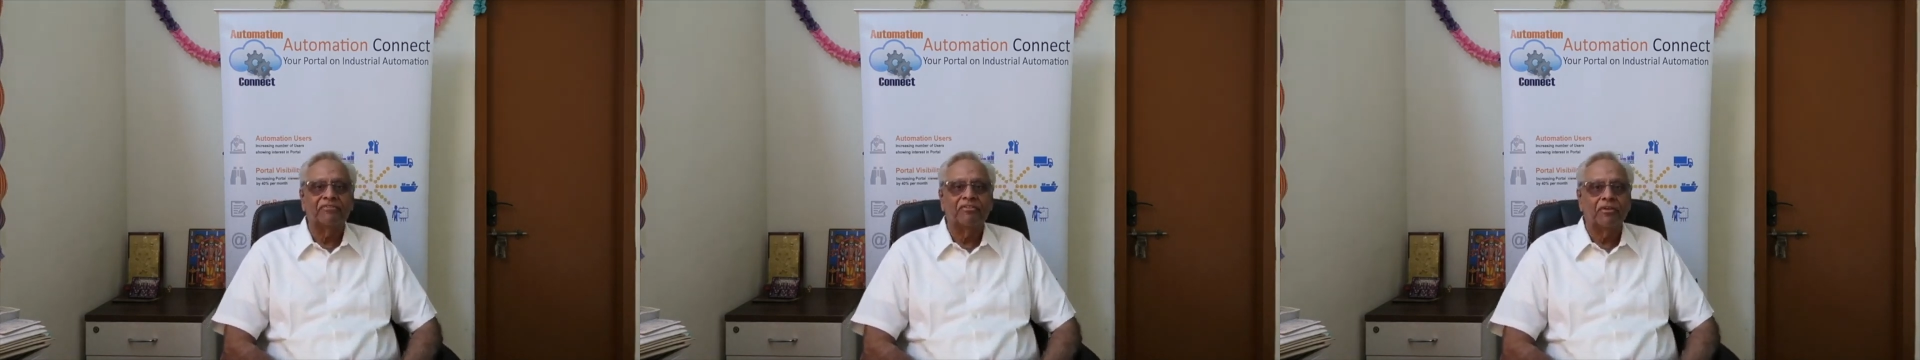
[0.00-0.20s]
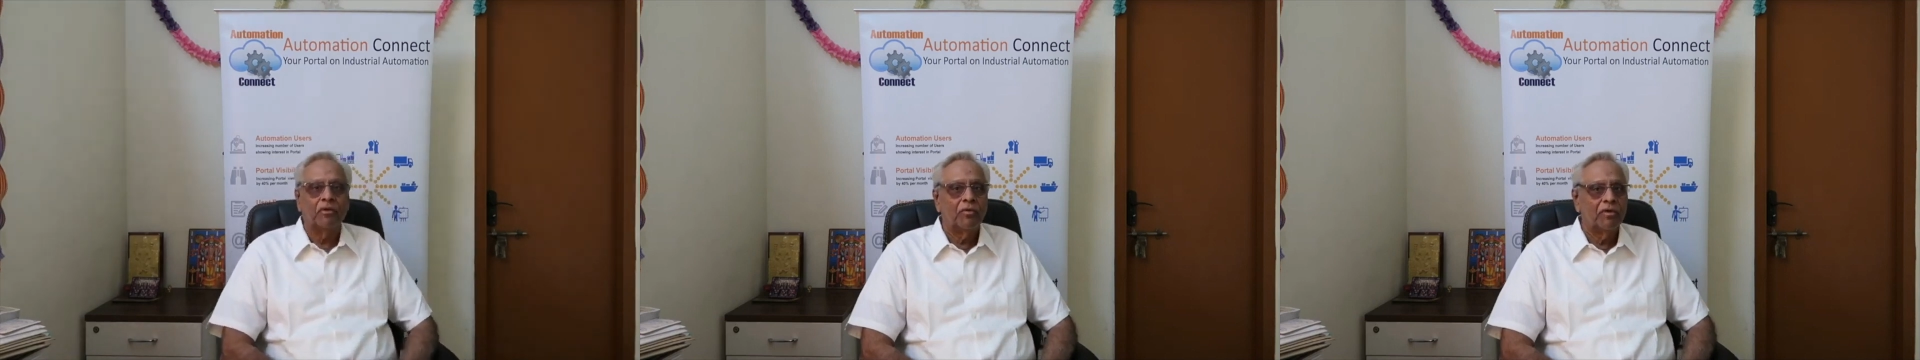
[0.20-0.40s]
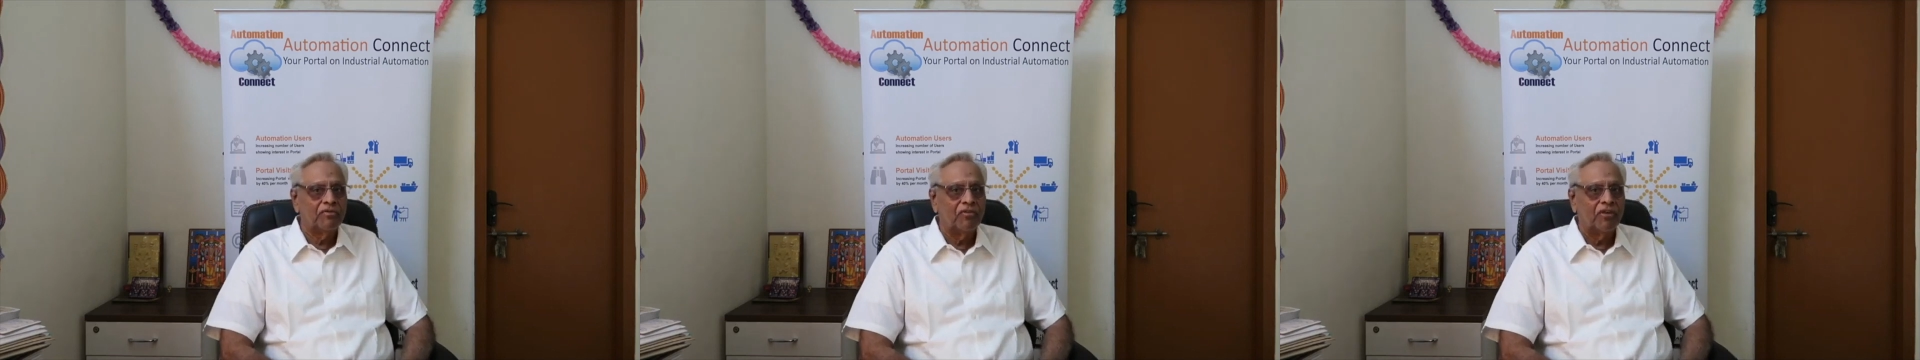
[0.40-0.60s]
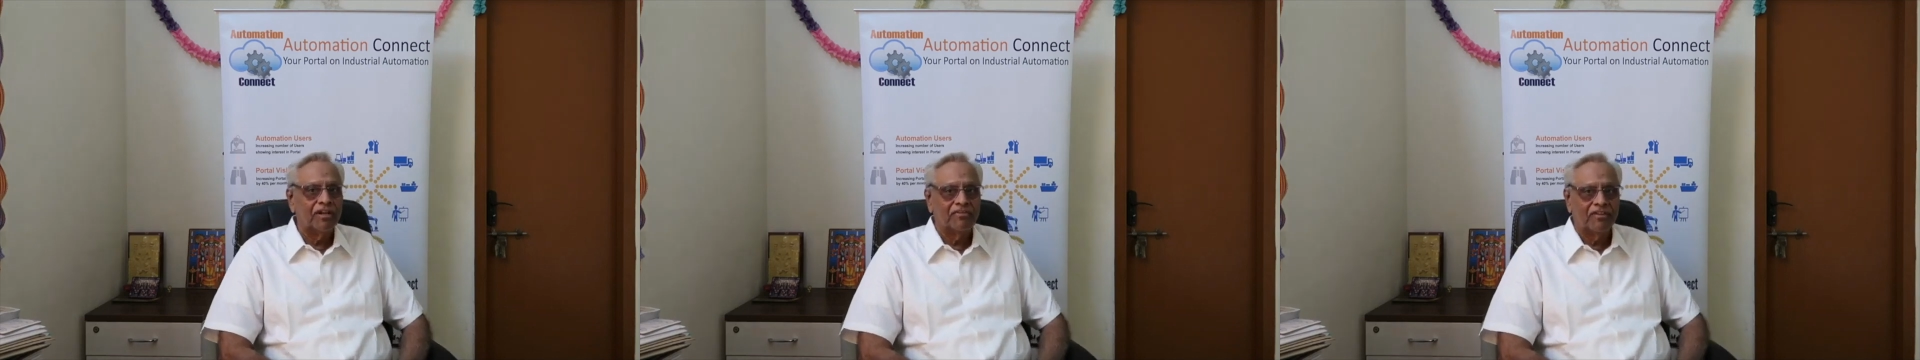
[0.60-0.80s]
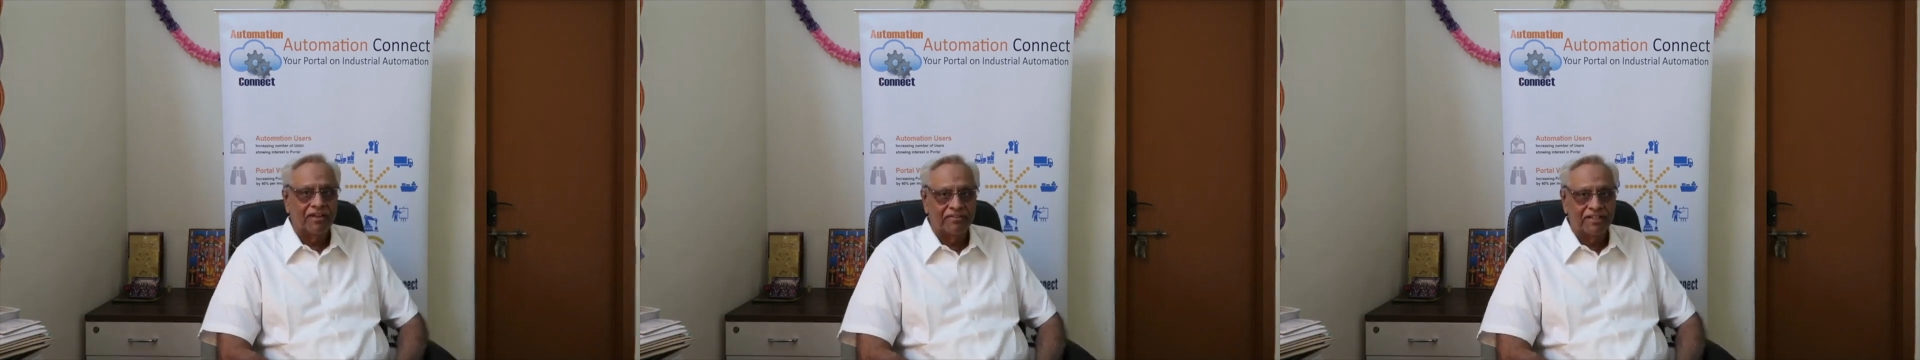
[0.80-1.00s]
for over
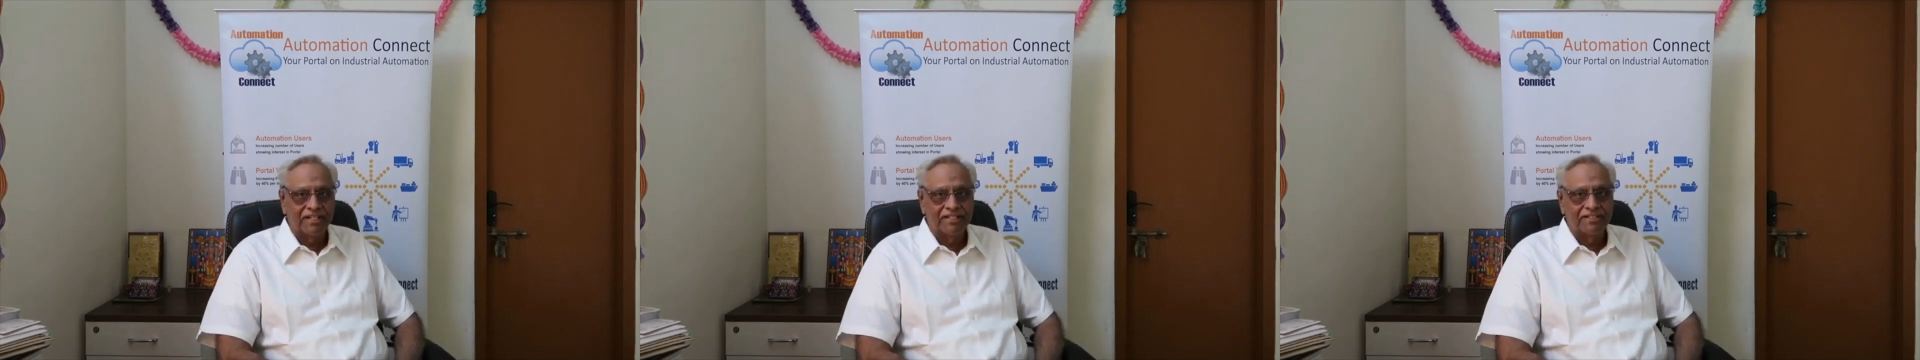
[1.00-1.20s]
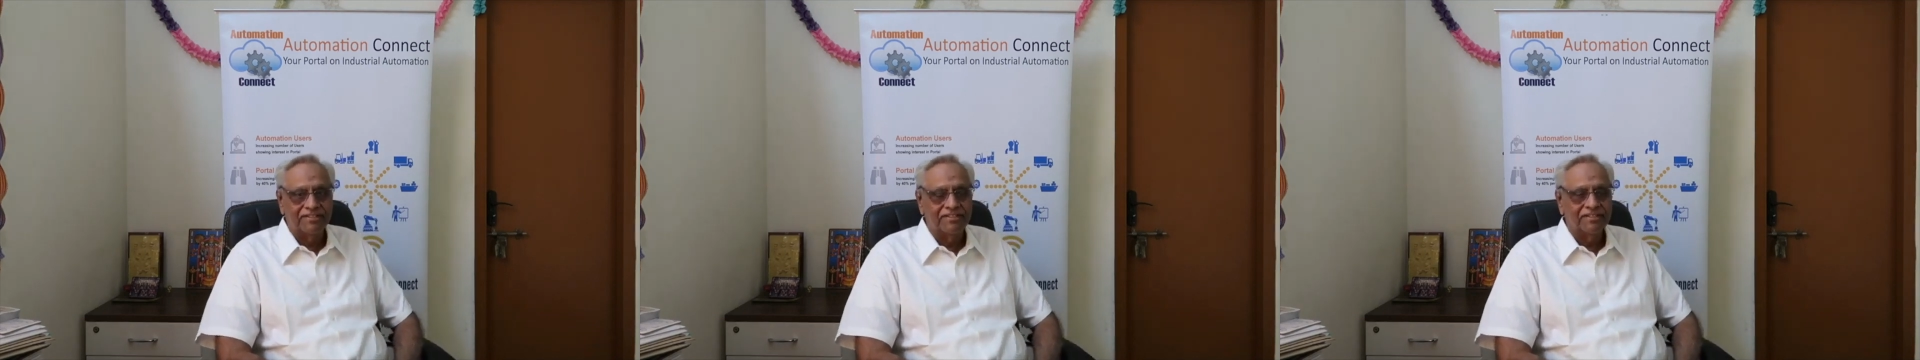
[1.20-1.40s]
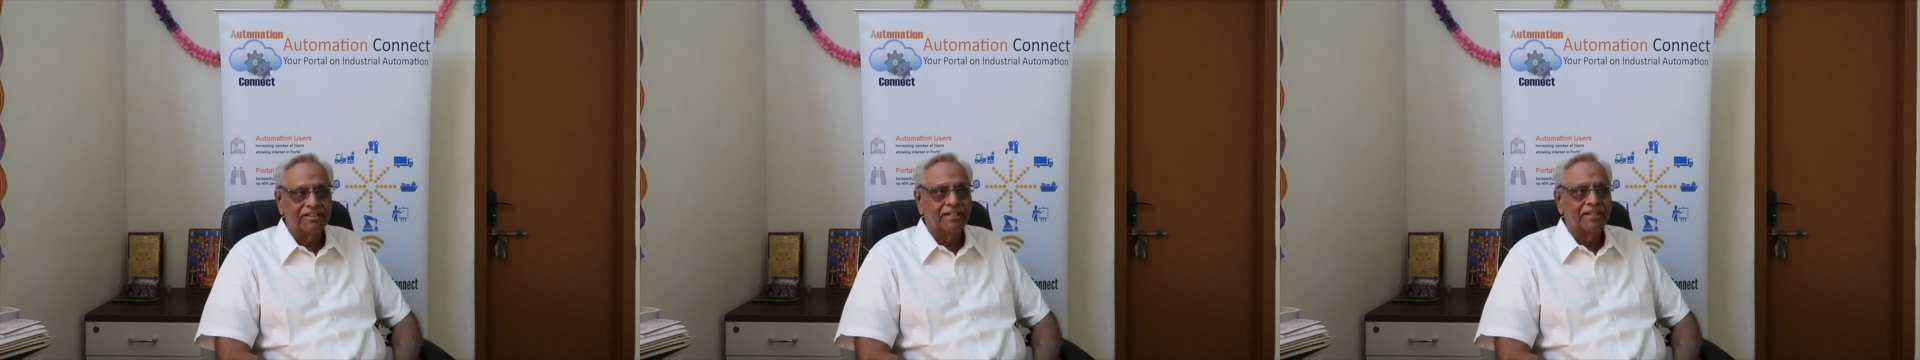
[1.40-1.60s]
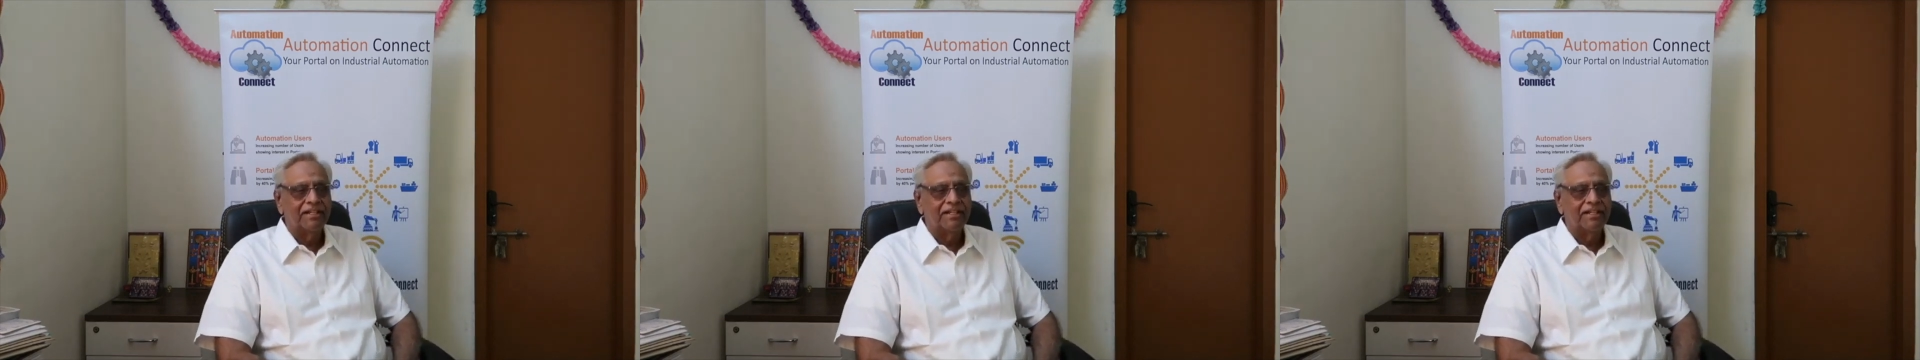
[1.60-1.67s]
45 years,